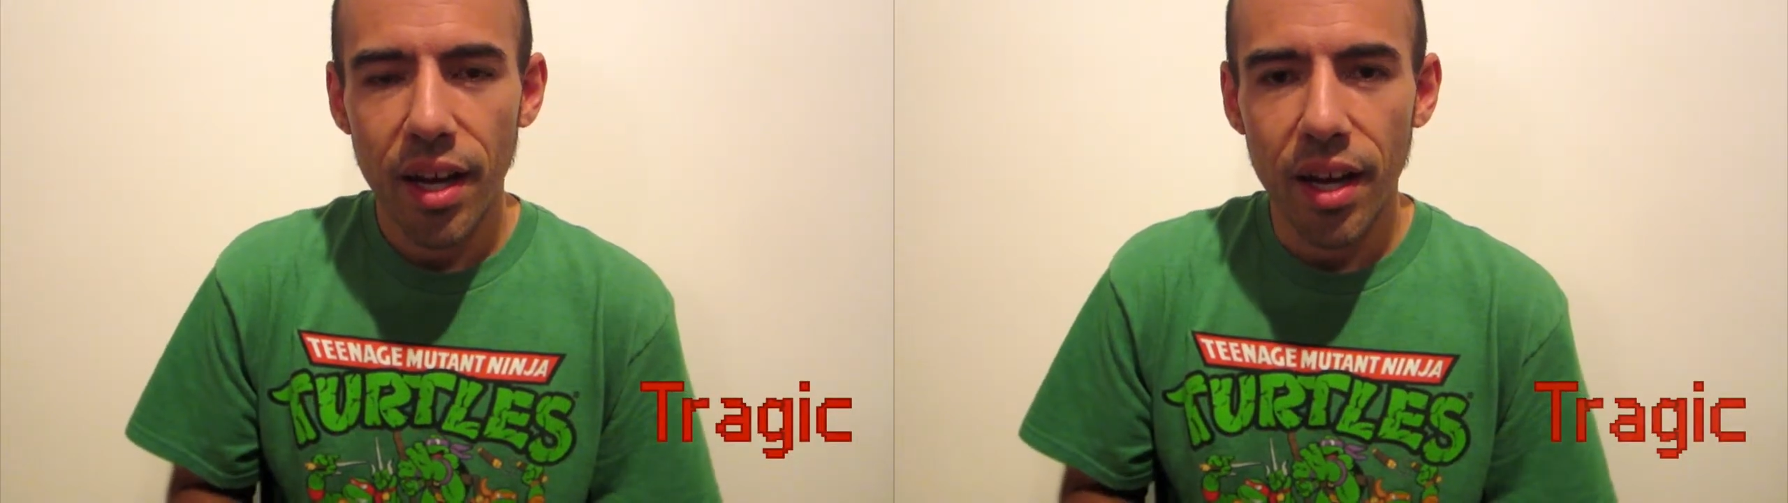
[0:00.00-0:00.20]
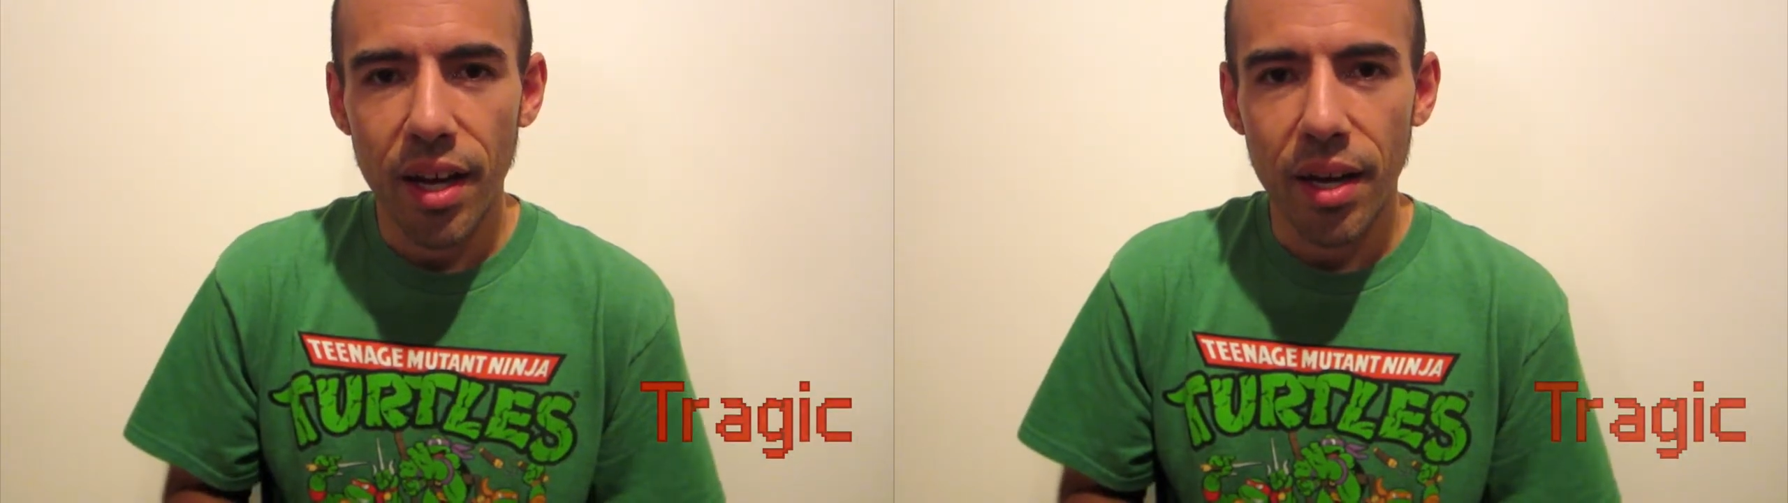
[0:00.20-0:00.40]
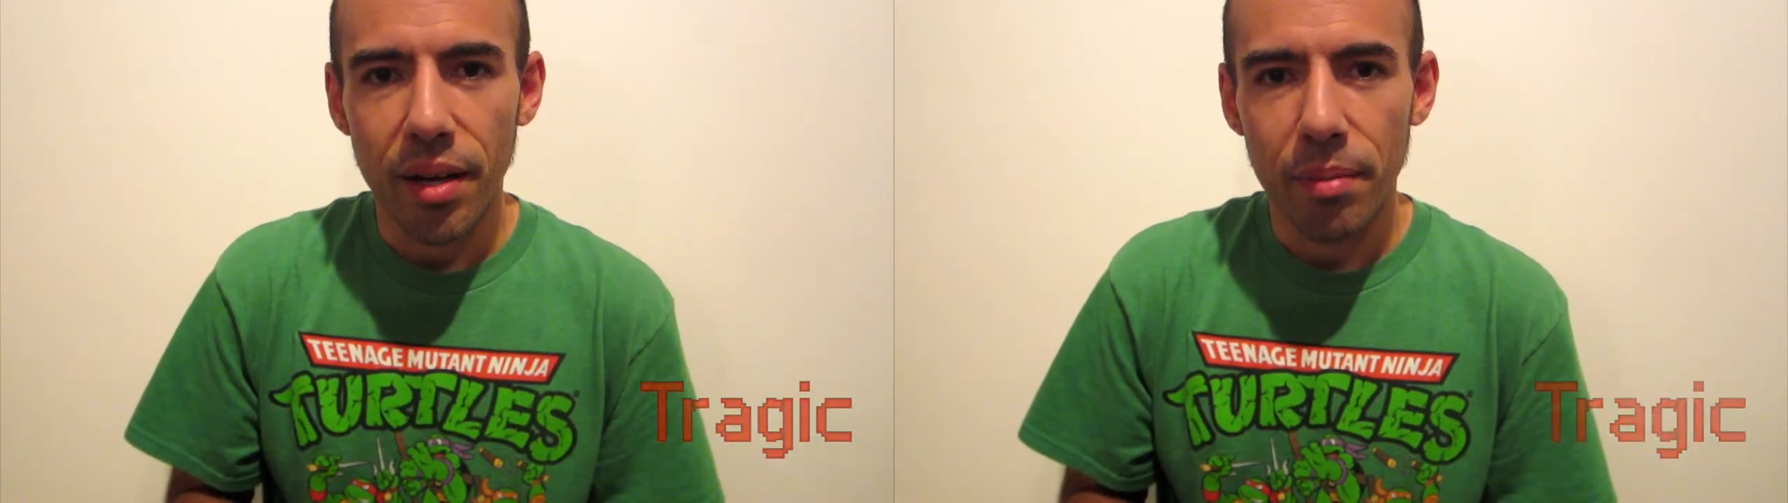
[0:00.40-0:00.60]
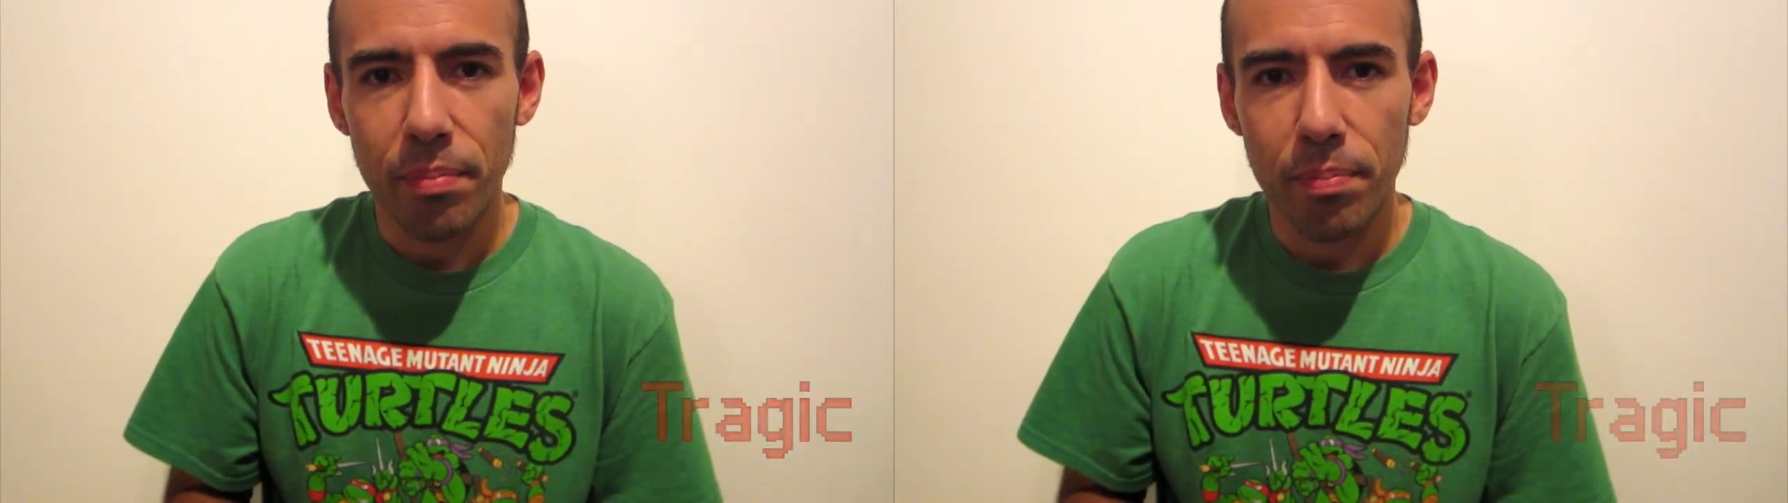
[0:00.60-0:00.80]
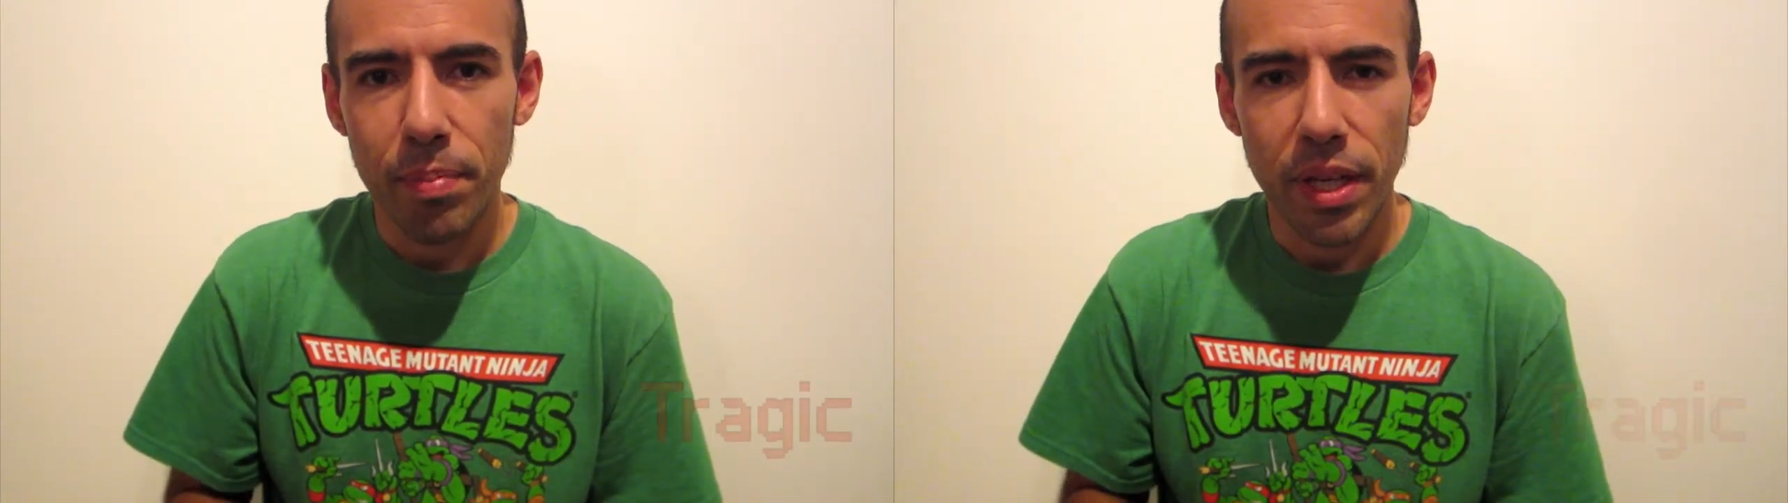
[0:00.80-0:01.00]
But
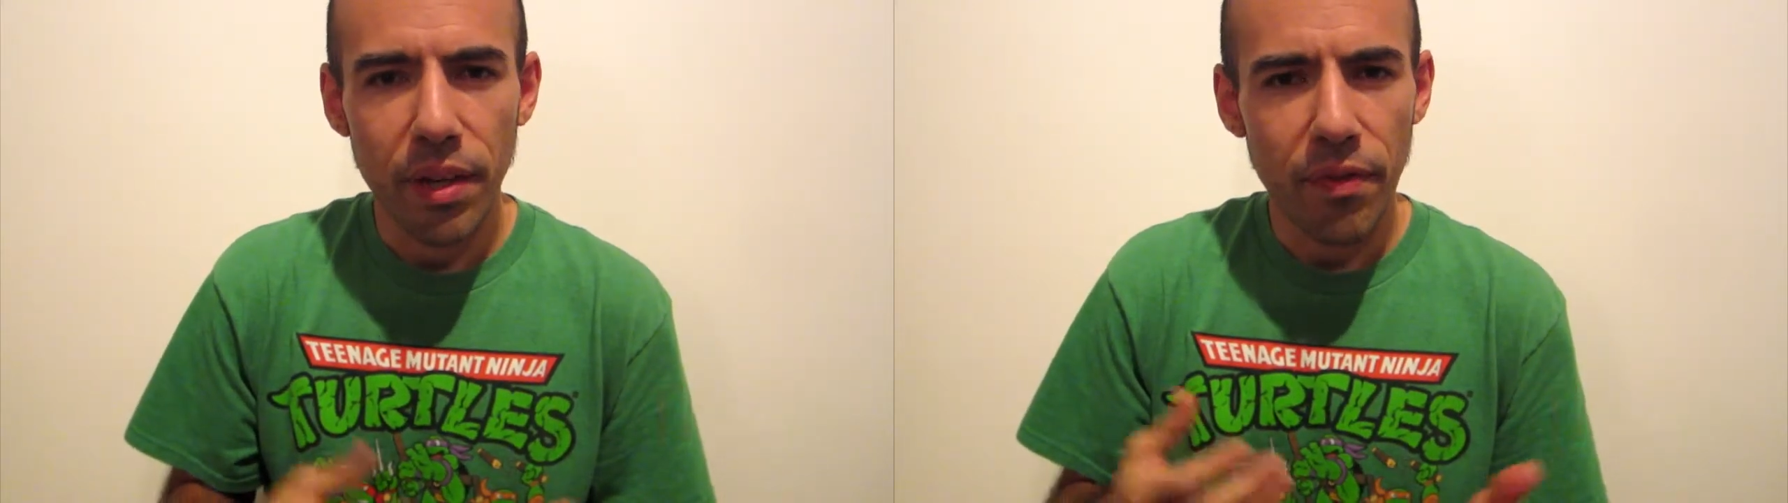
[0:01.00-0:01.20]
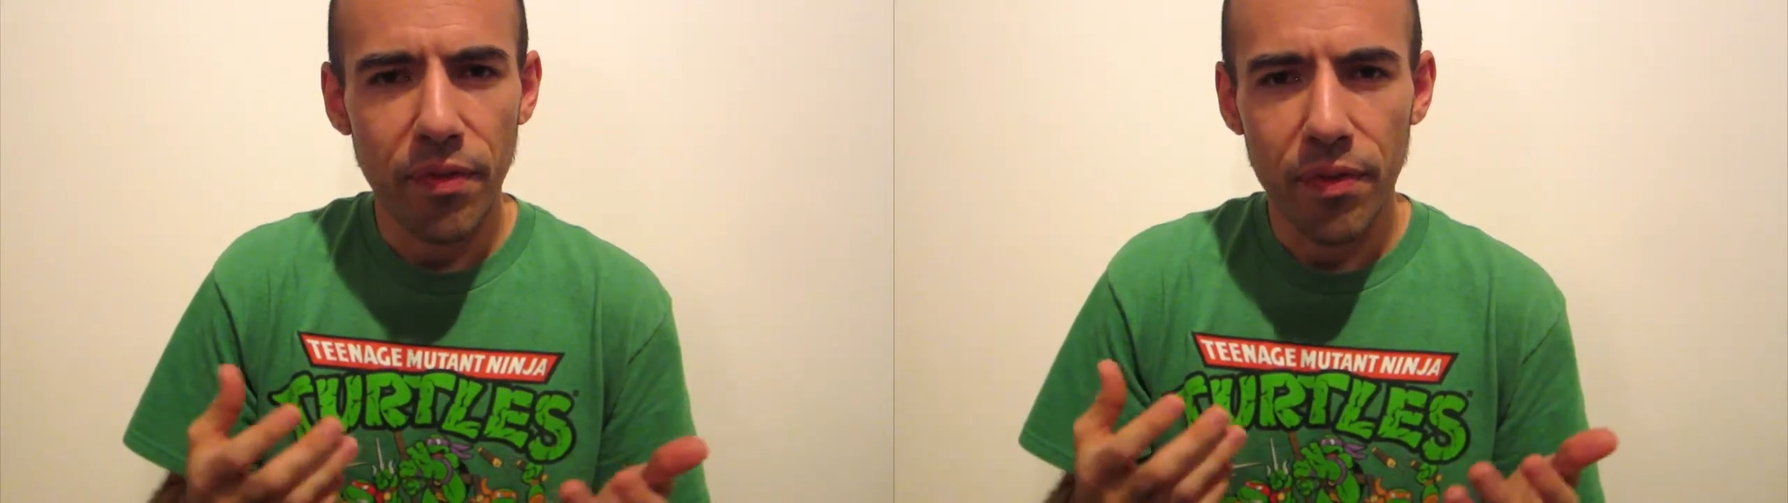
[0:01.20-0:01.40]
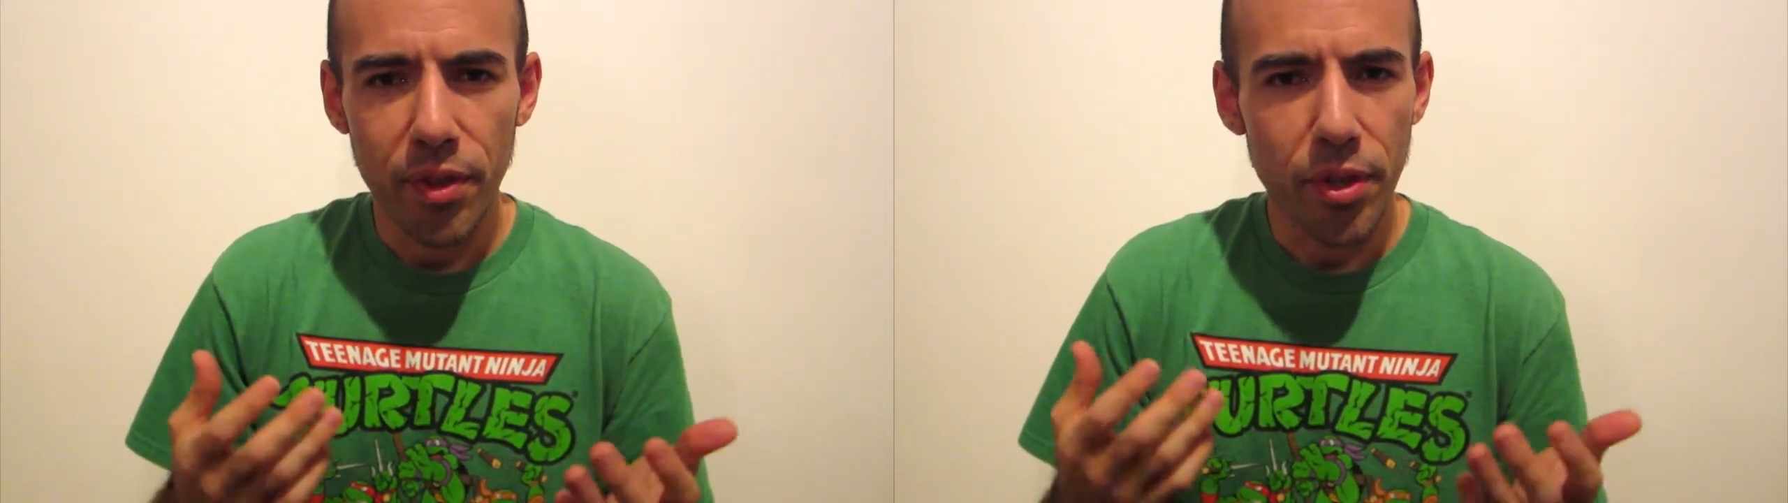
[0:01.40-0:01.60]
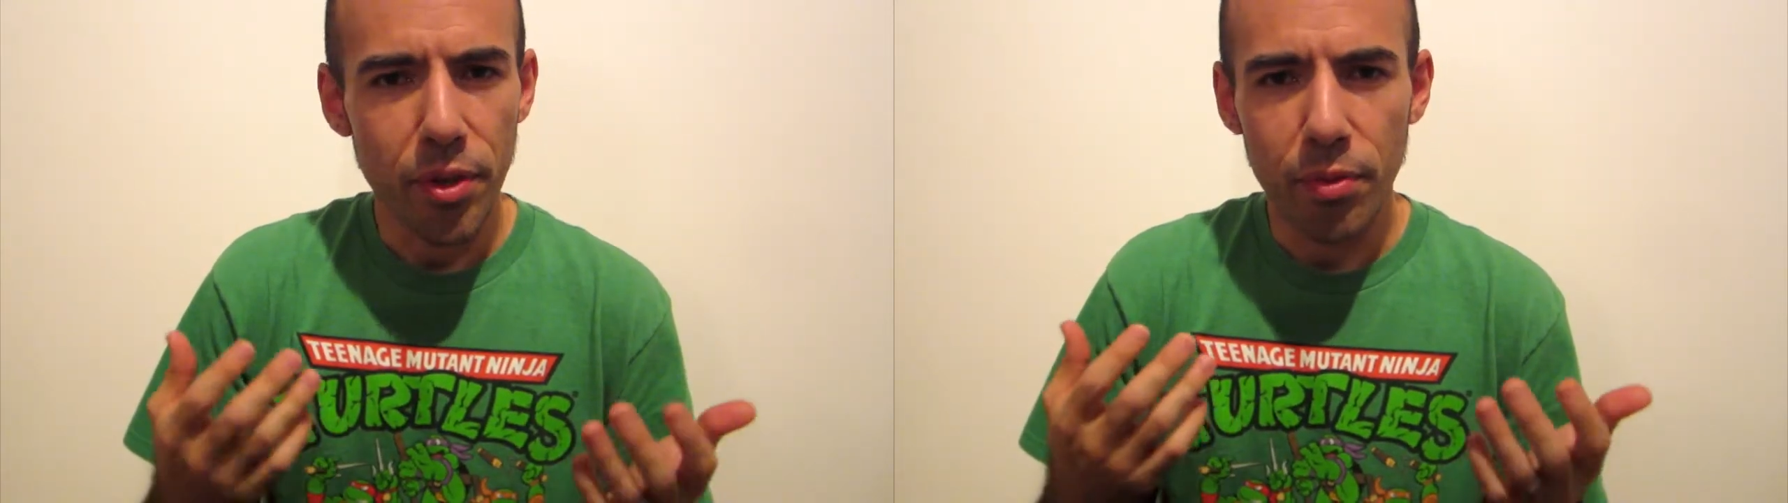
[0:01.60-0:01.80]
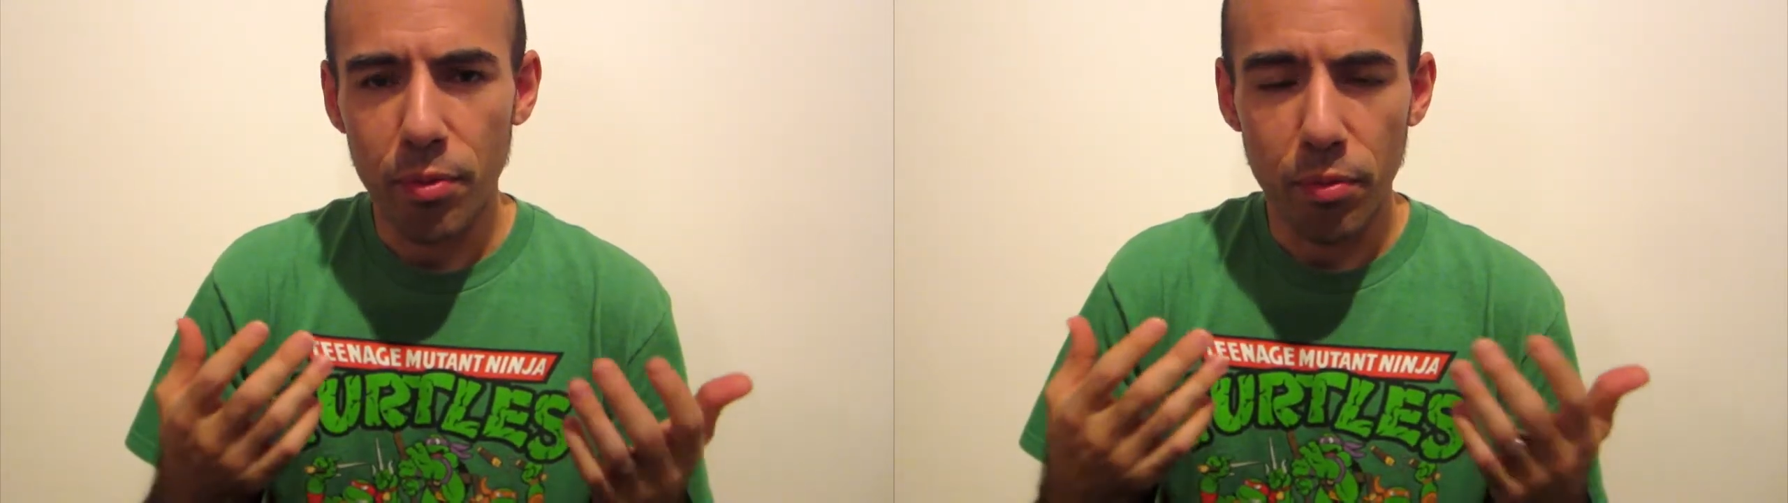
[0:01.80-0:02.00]
if
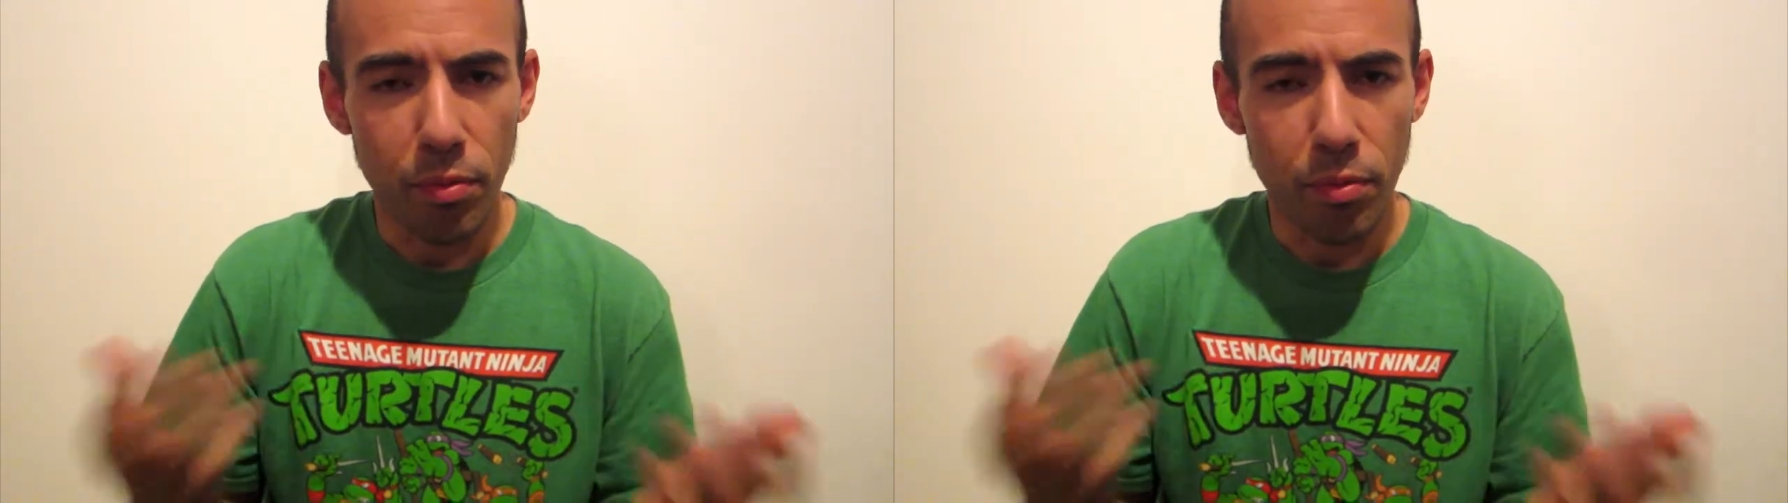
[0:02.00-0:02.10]
you